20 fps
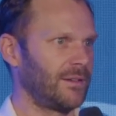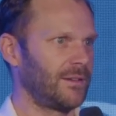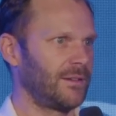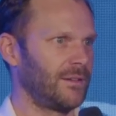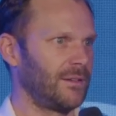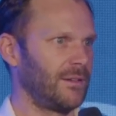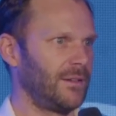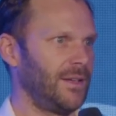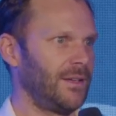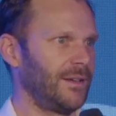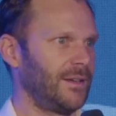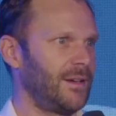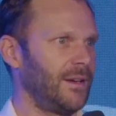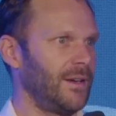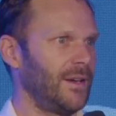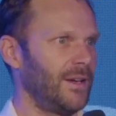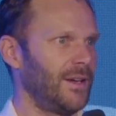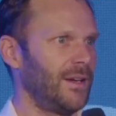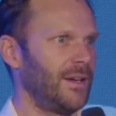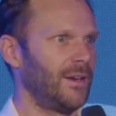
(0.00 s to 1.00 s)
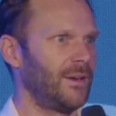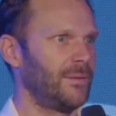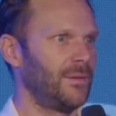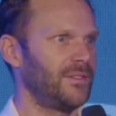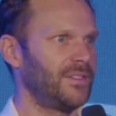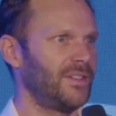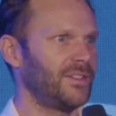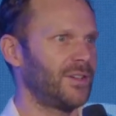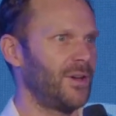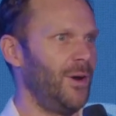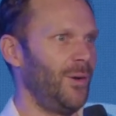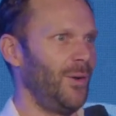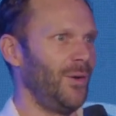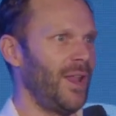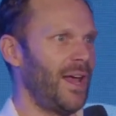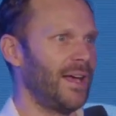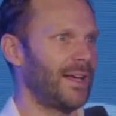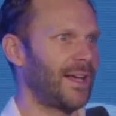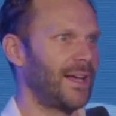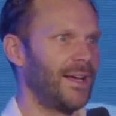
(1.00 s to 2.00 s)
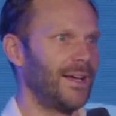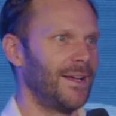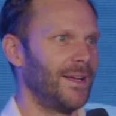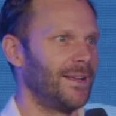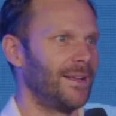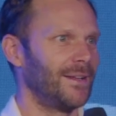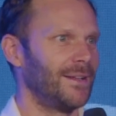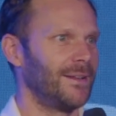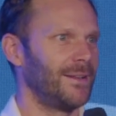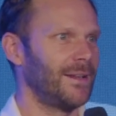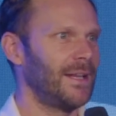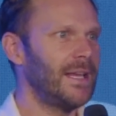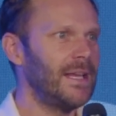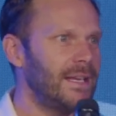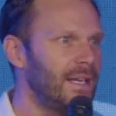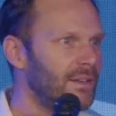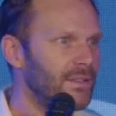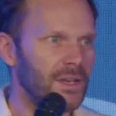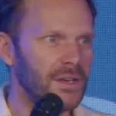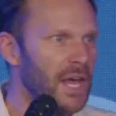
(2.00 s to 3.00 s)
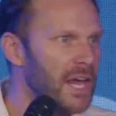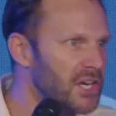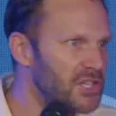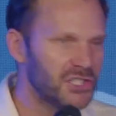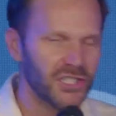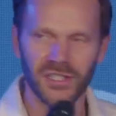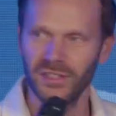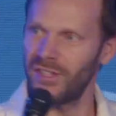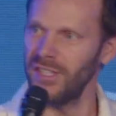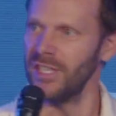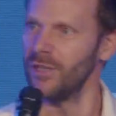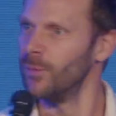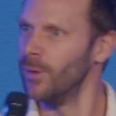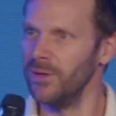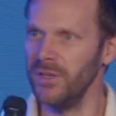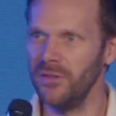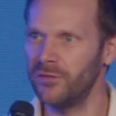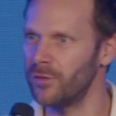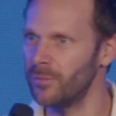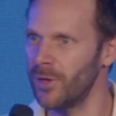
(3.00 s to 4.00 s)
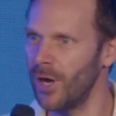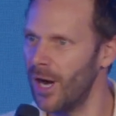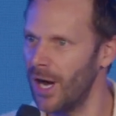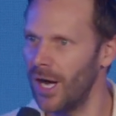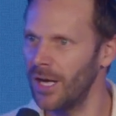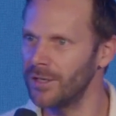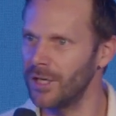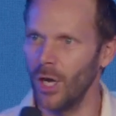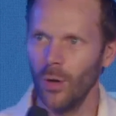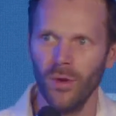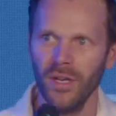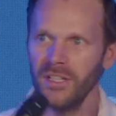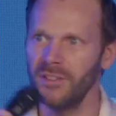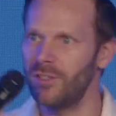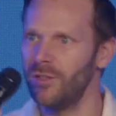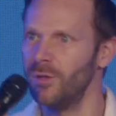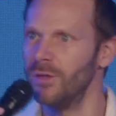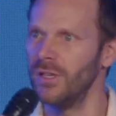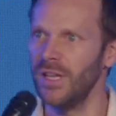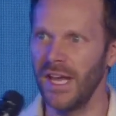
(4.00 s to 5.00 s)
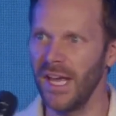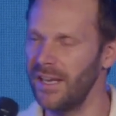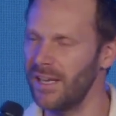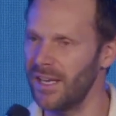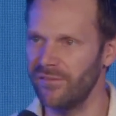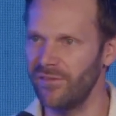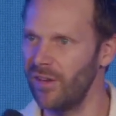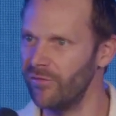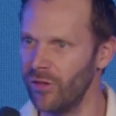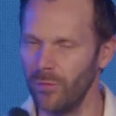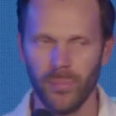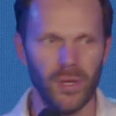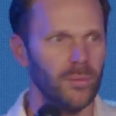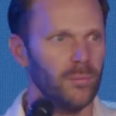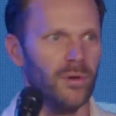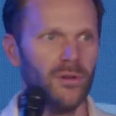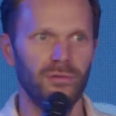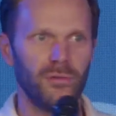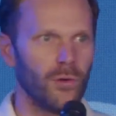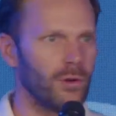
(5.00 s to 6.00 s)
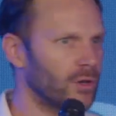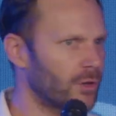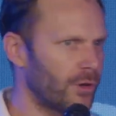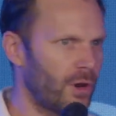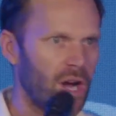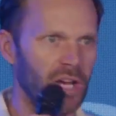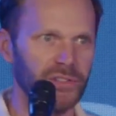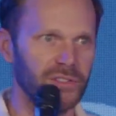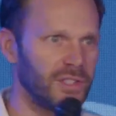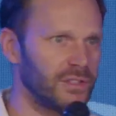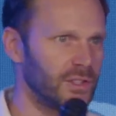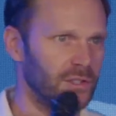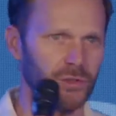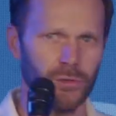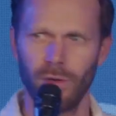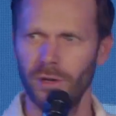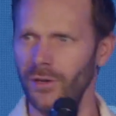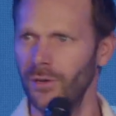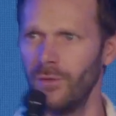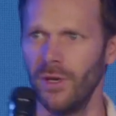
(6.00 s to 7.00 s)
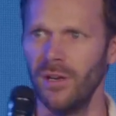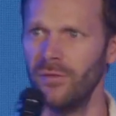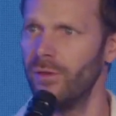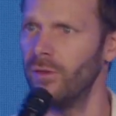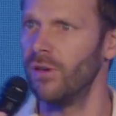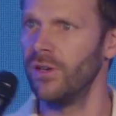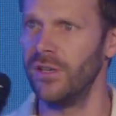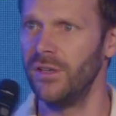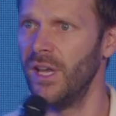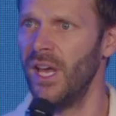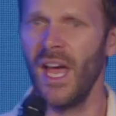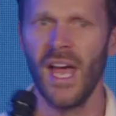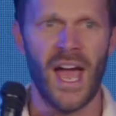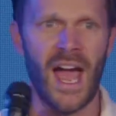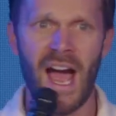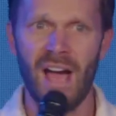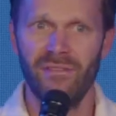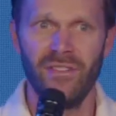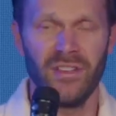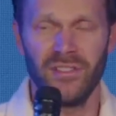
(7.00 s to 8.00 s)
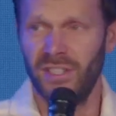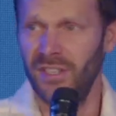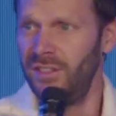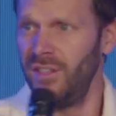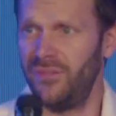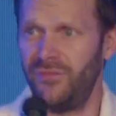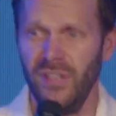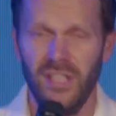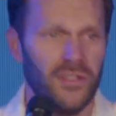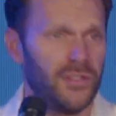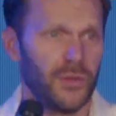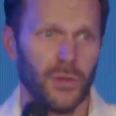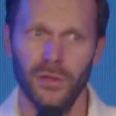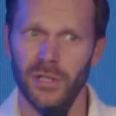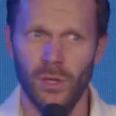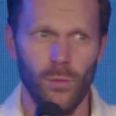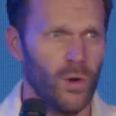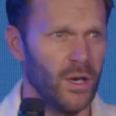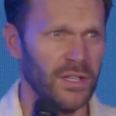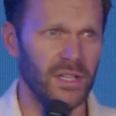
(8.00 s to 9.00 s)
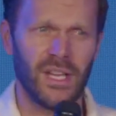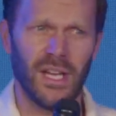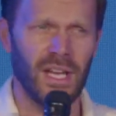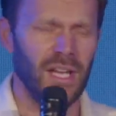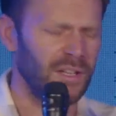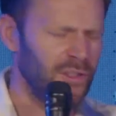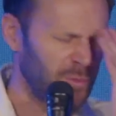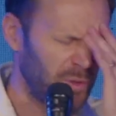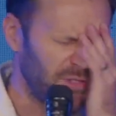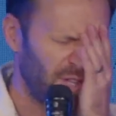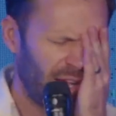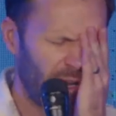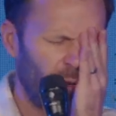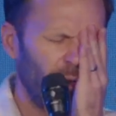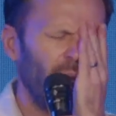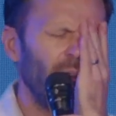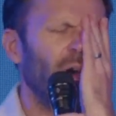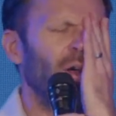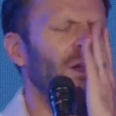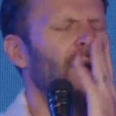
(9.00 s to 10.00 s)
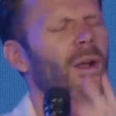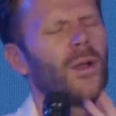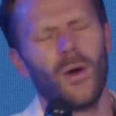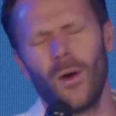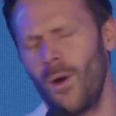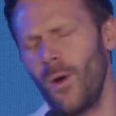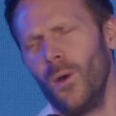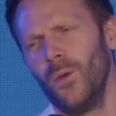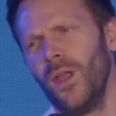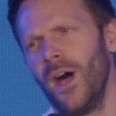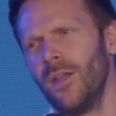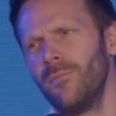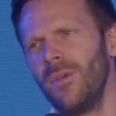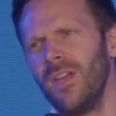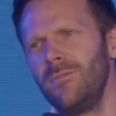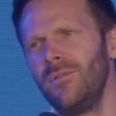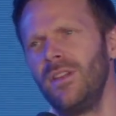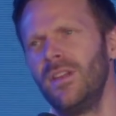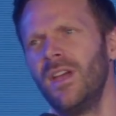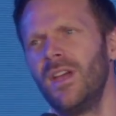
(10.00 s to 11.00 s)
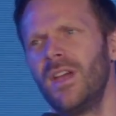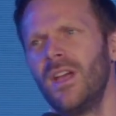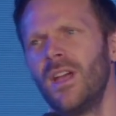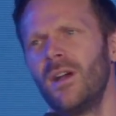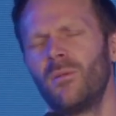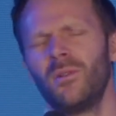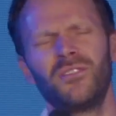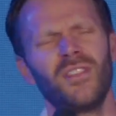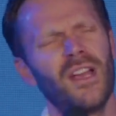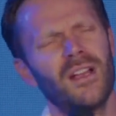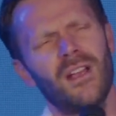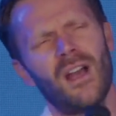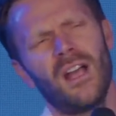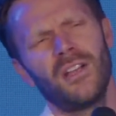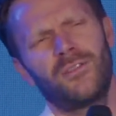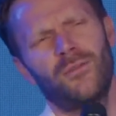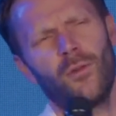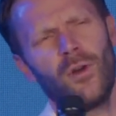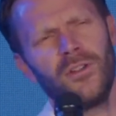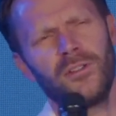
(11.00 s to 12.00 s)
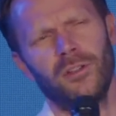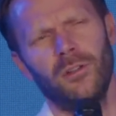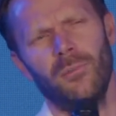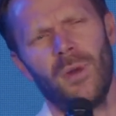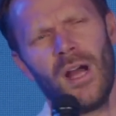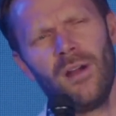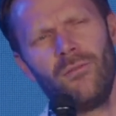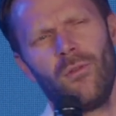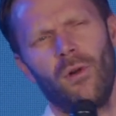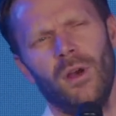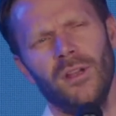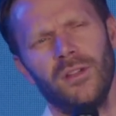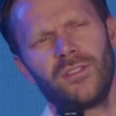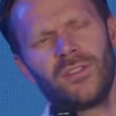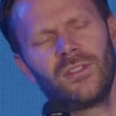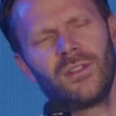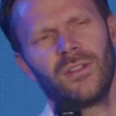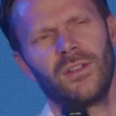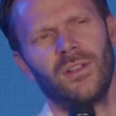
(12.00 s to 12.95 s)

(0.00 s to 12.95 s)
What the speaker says: Like, was this whole like leading the nation thing really from God, going to a land I've never been before, crossing the Jordan River and having to defeat 31 kings? Was that, no, hold on. Maybe, was that God's voice or my voice?